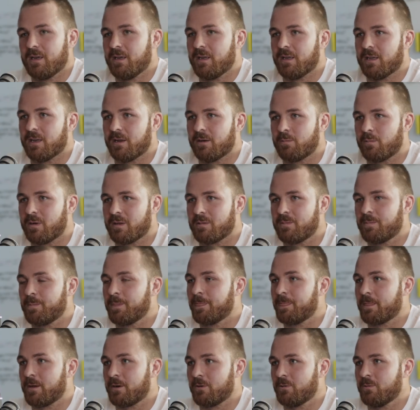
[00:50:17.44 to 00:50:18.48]
you know,
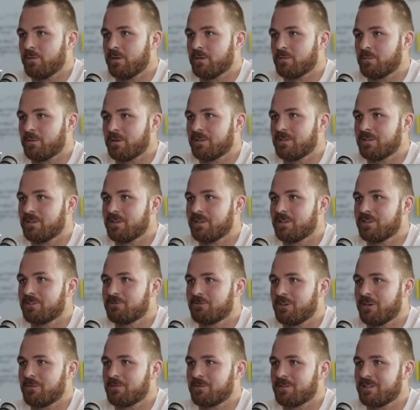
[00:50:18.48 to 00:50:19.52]
I'd always wanted to
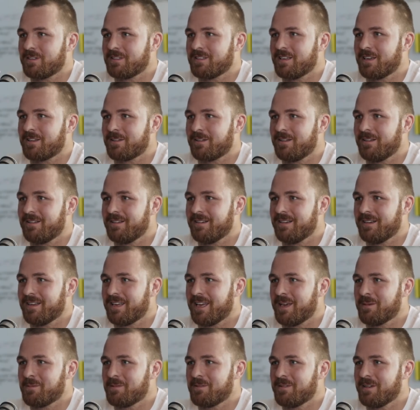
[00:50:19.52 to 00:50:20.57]
travel with the South Island in a
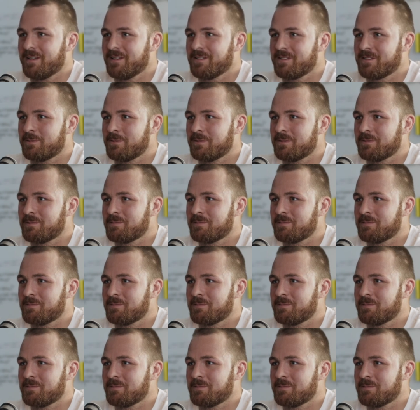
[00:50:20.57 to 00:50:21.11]
camper van, so